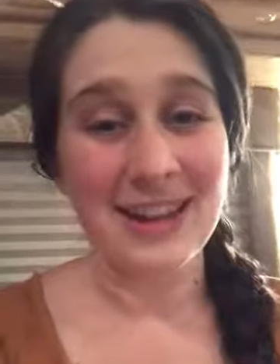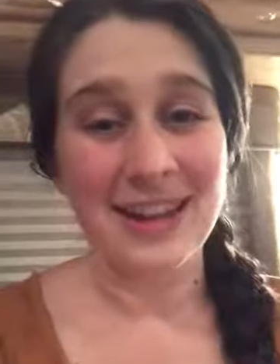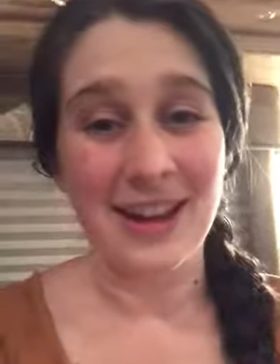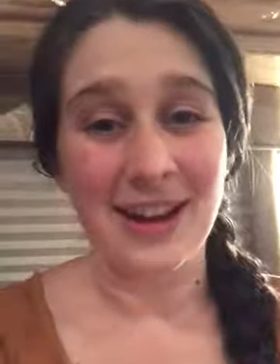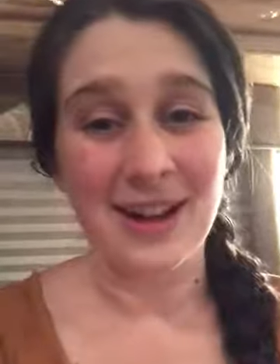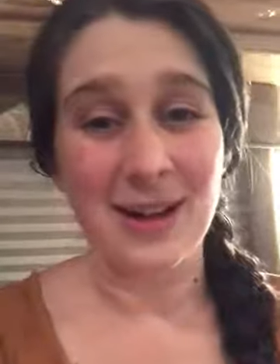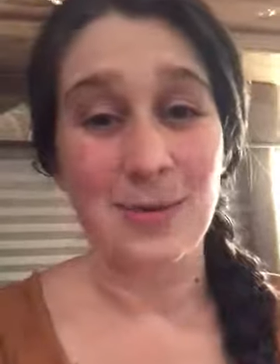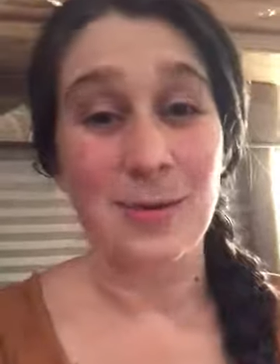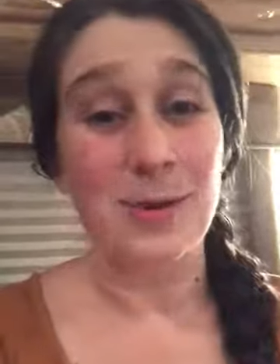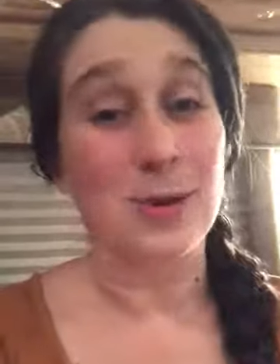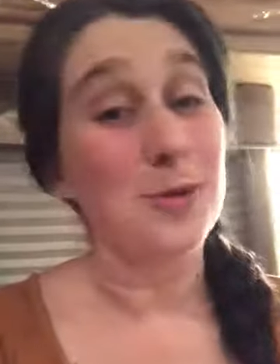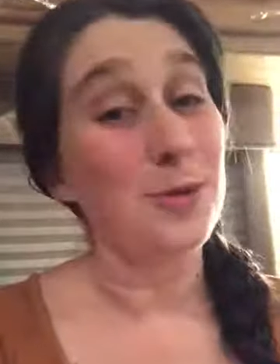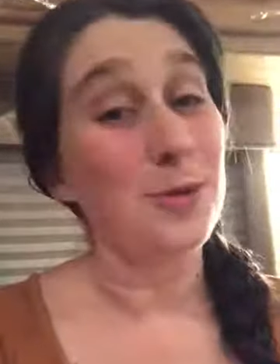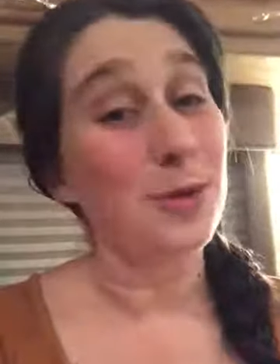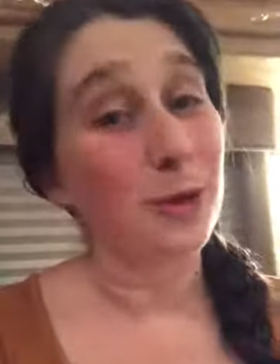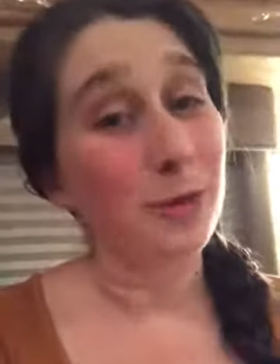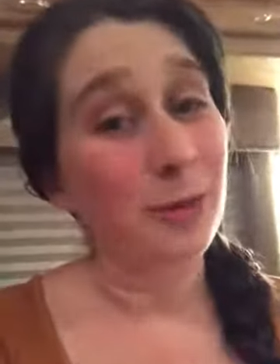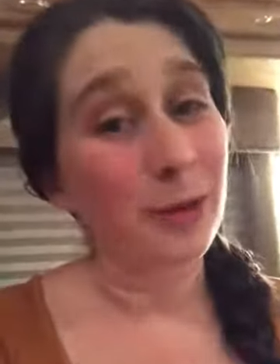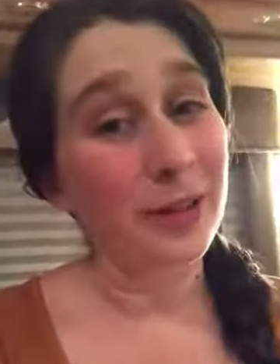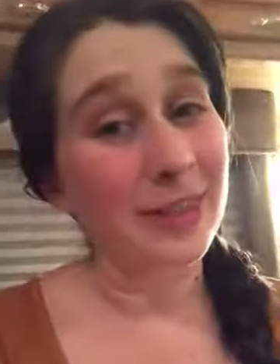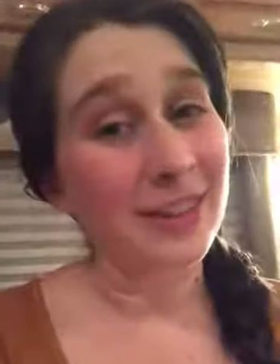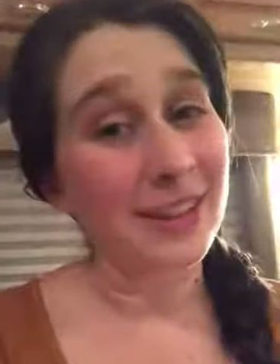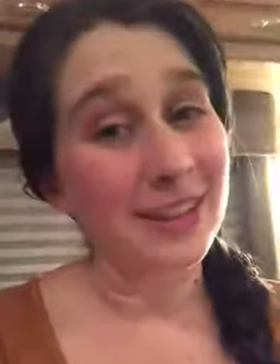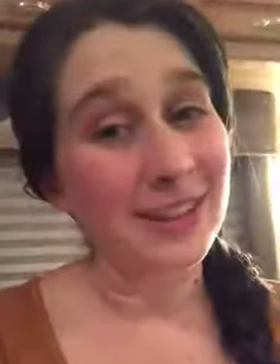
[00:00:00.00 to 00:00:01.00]
um, you are
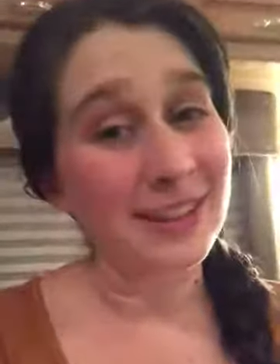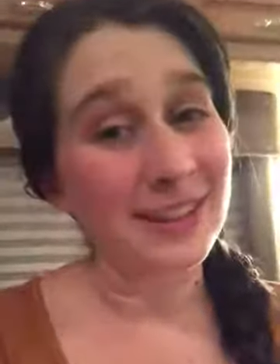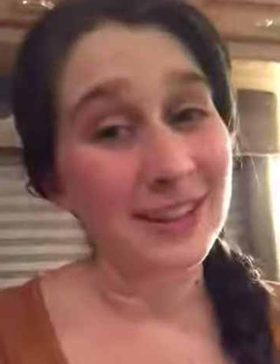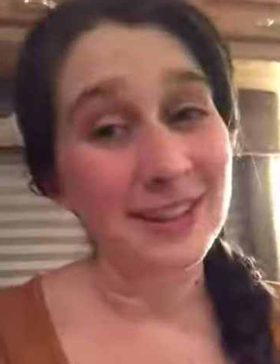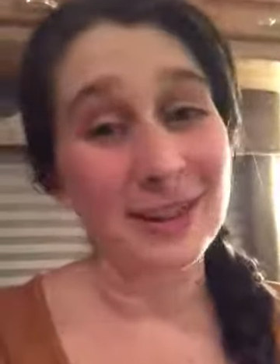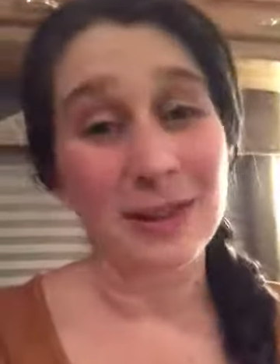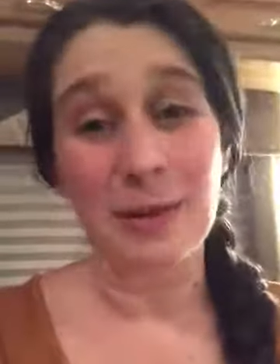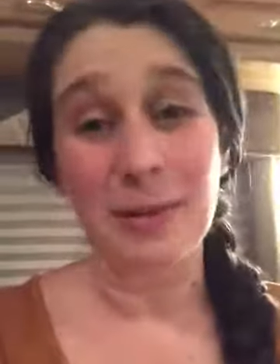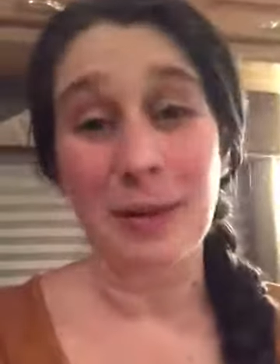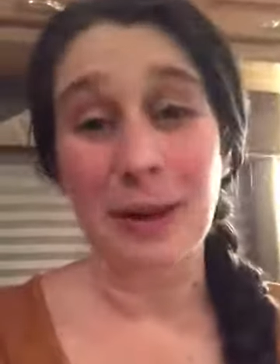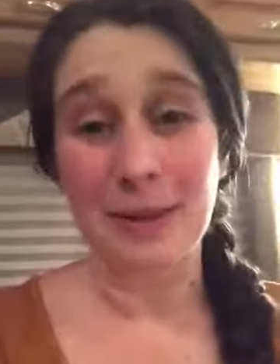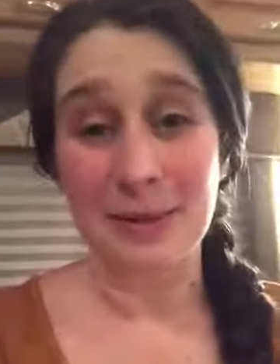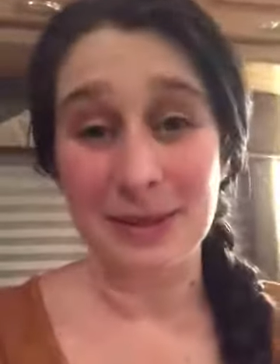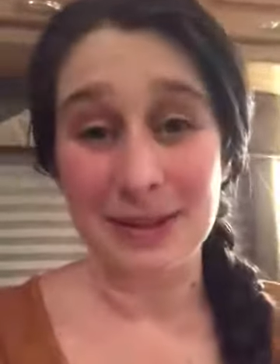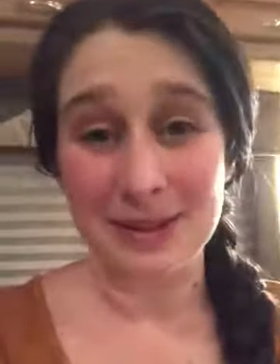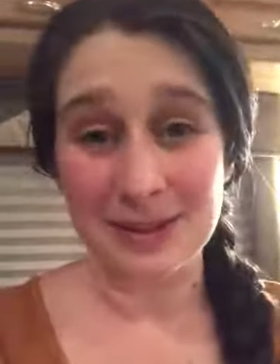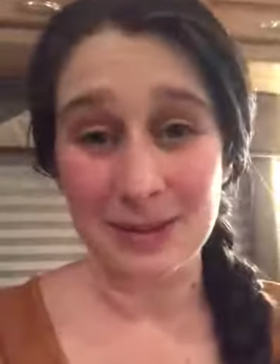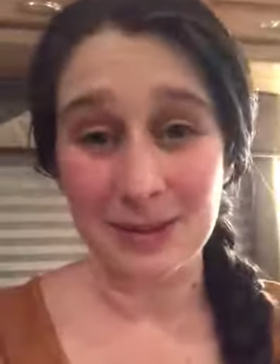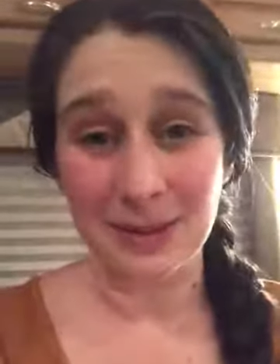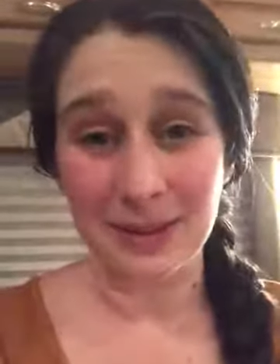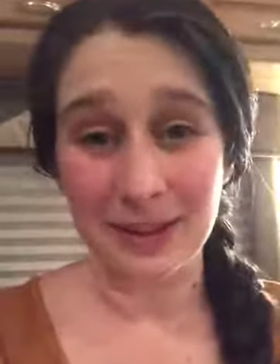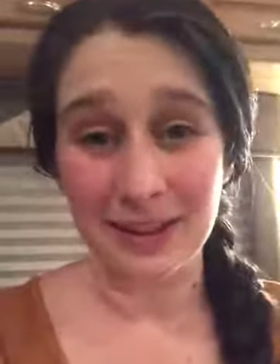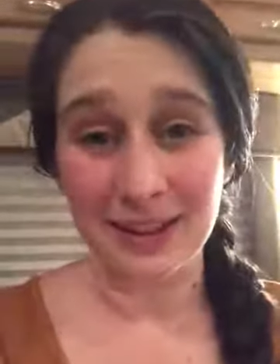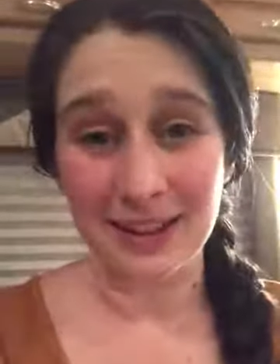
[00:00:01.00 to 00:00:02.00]
worth it your baby is
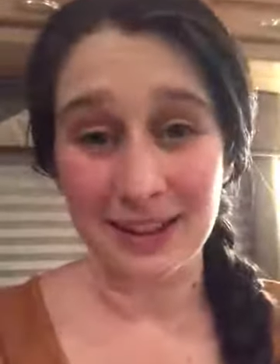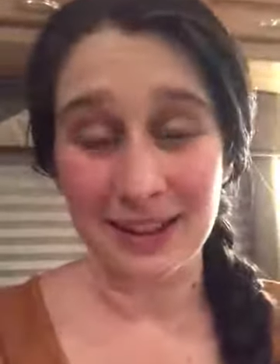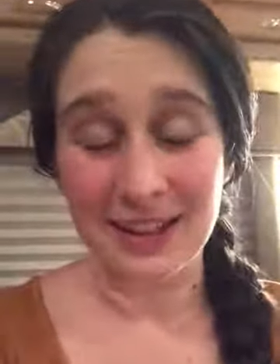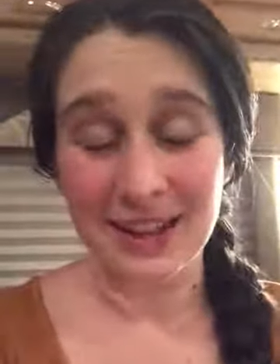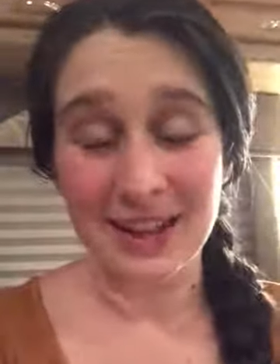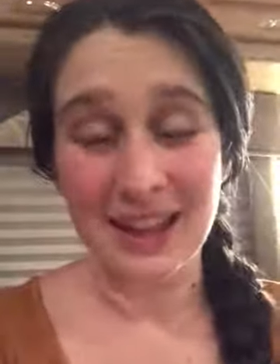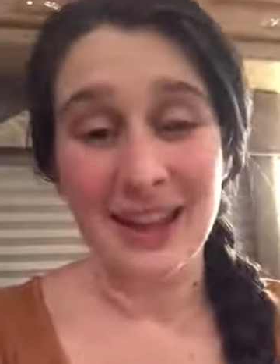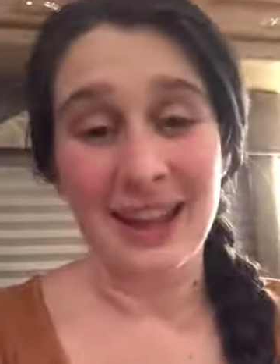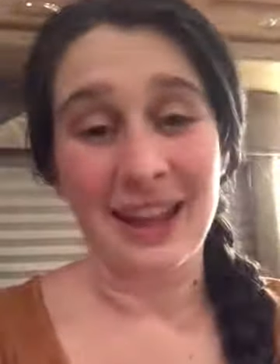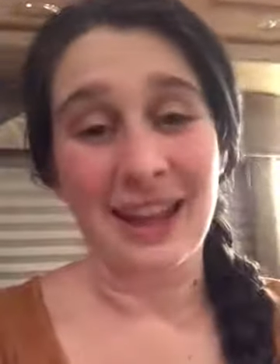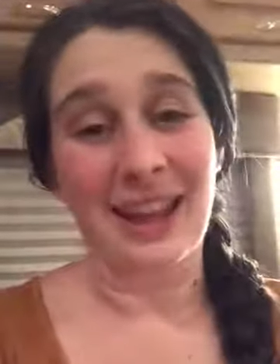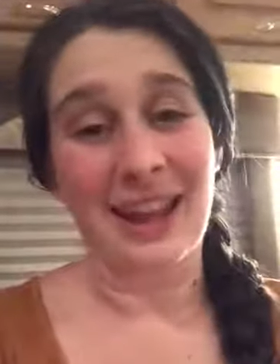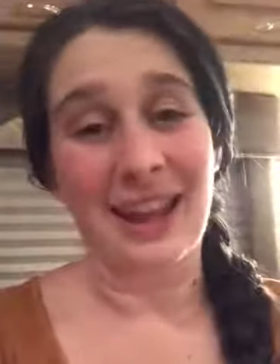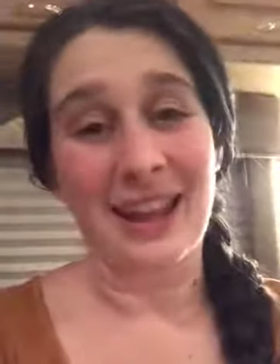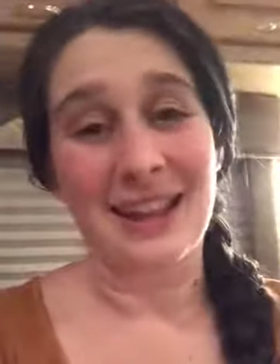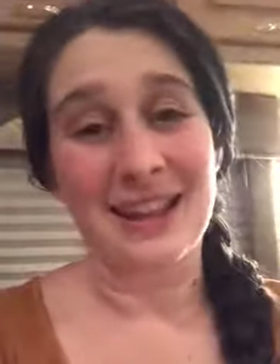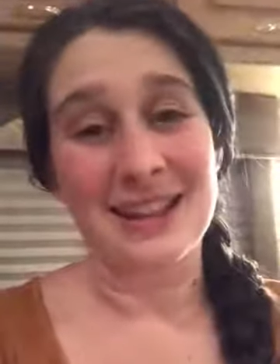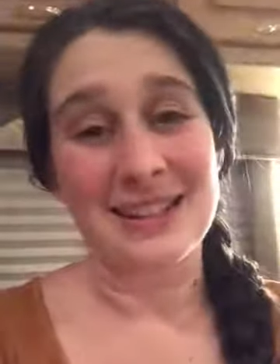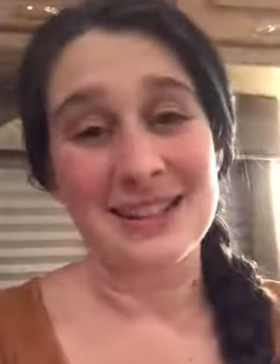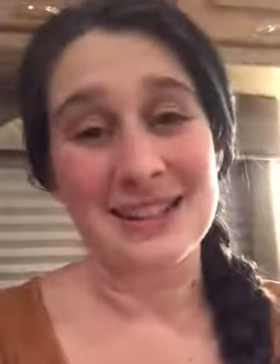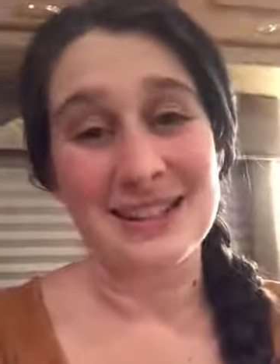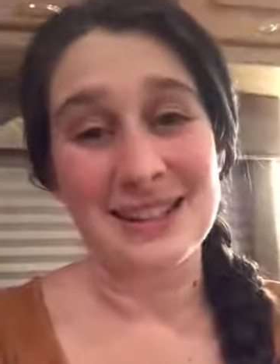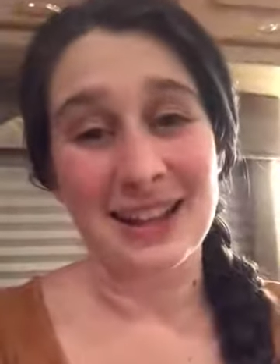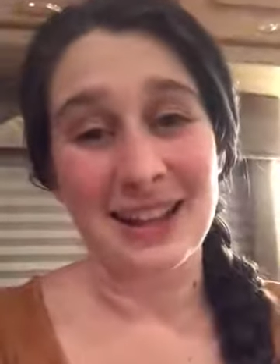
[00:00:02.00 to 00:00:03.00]
worth it
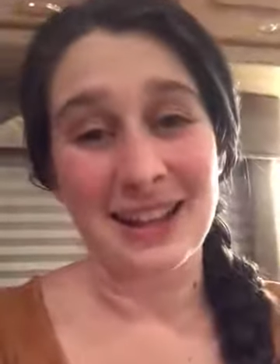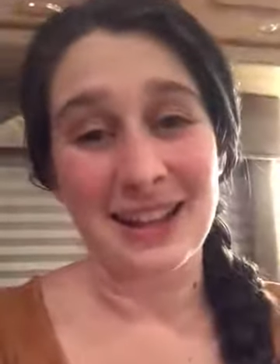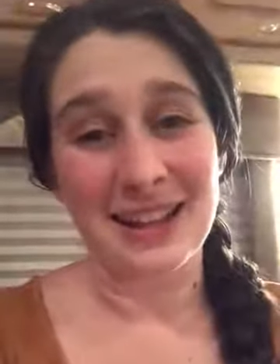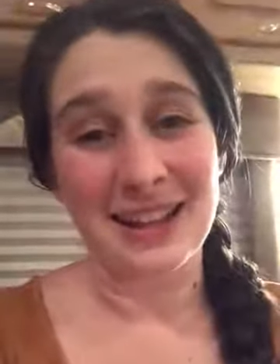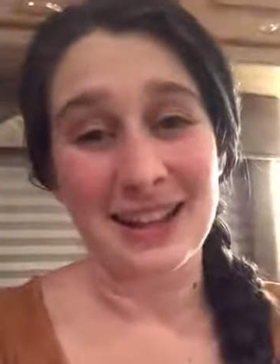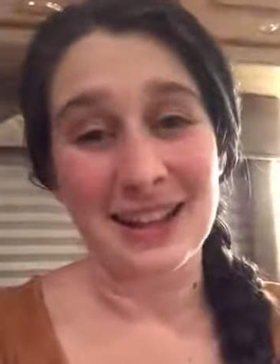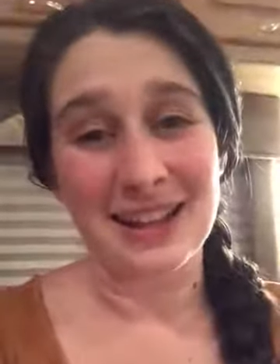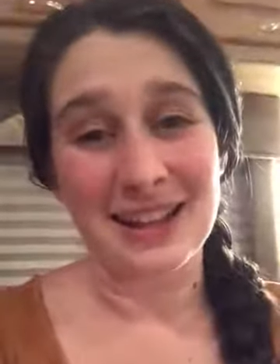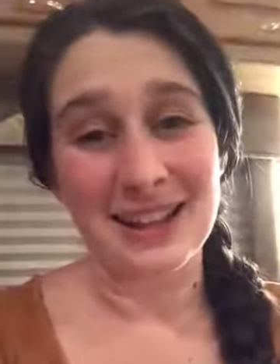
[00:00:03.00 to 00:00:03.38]
and uh,